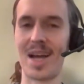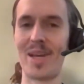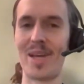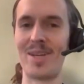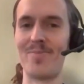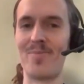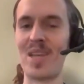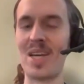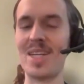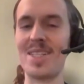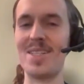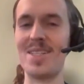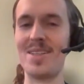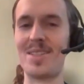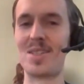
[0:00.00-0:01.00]
I mean,
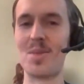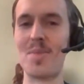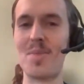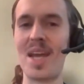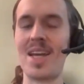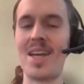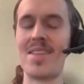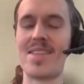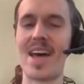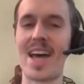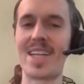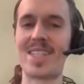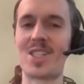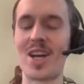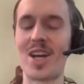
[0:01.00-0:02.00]
to me,
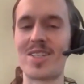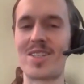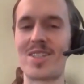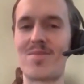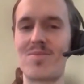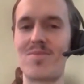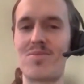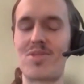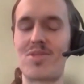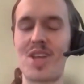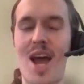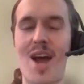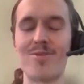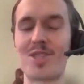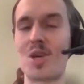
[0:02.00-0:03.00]
that just
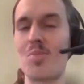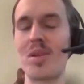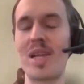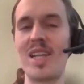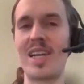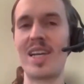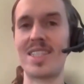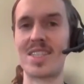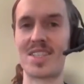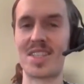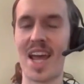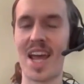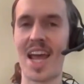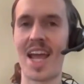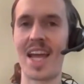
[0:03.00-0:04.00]
sounds completely
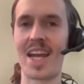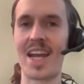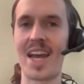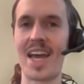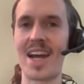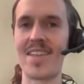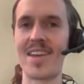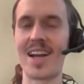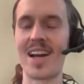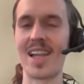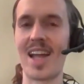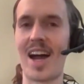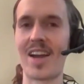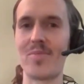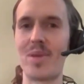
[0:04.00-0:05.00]
insane. And I think a
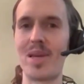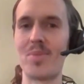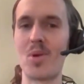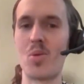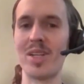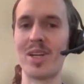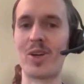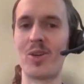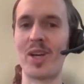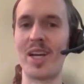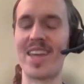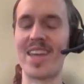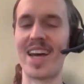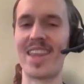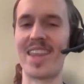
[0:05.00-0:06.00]
lot of people will
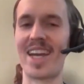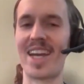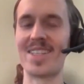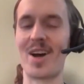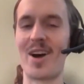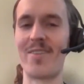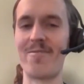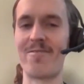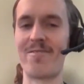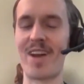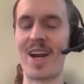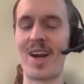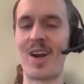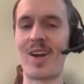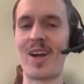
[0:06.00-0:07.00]
agree that that is
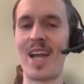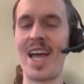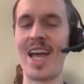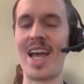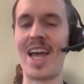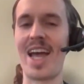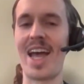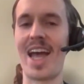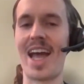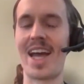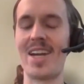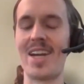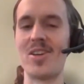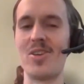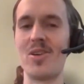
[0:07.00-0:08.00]
unfair.
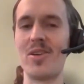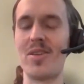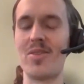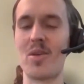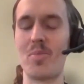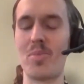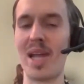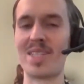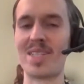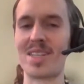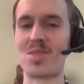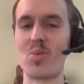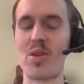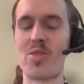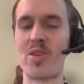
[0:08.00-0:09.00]
And the
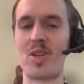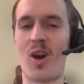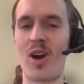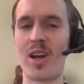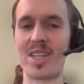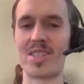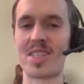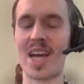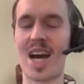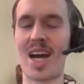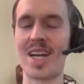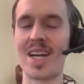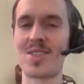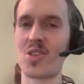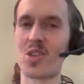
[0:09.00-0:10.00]
places with the darkest
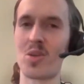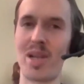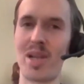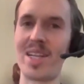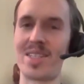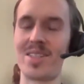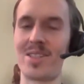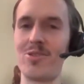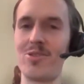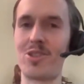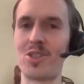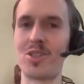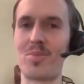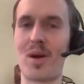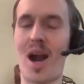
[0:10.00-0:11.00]
skies are the places you
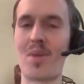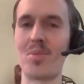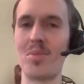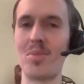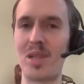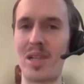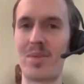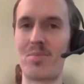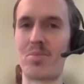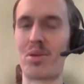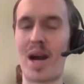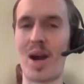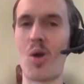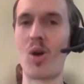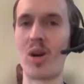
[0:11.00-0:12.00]
should probably
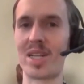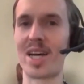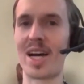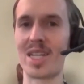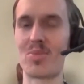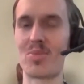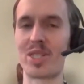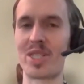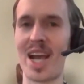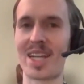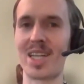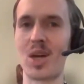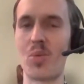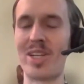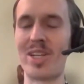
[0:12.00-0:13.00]
prioritize
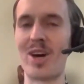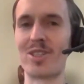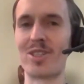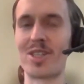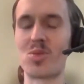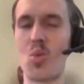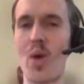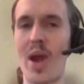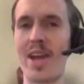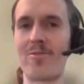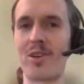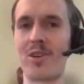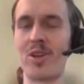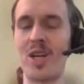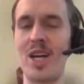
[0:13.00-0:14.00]
protecting. We don't just wait
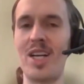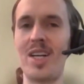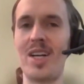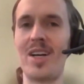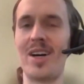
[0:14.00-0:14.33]
for